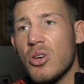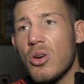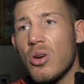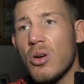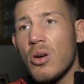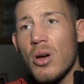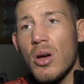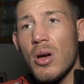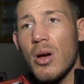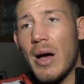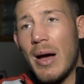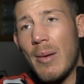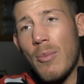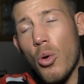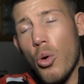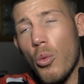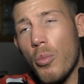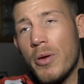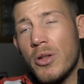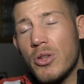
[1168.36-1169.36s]
year. I'm
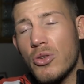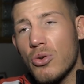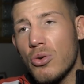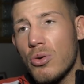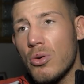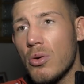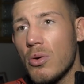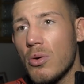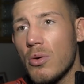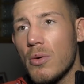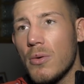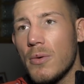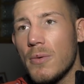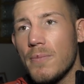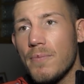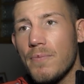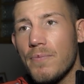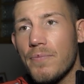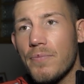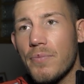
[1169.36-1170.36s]
open to
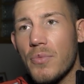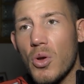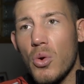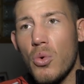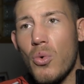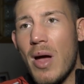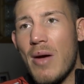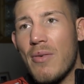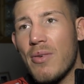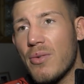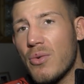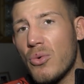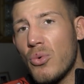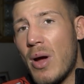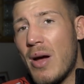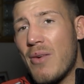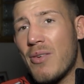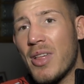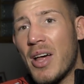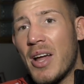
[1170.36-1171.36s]

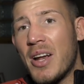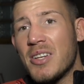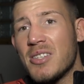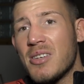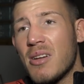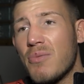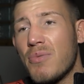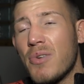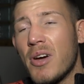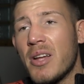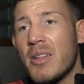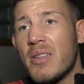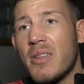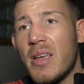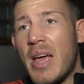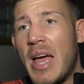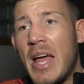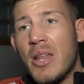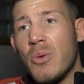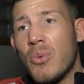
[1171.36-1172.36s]
whoever that is. I'll
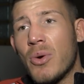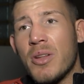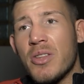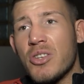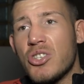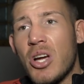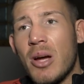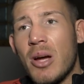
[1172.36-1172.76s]
fight any one of the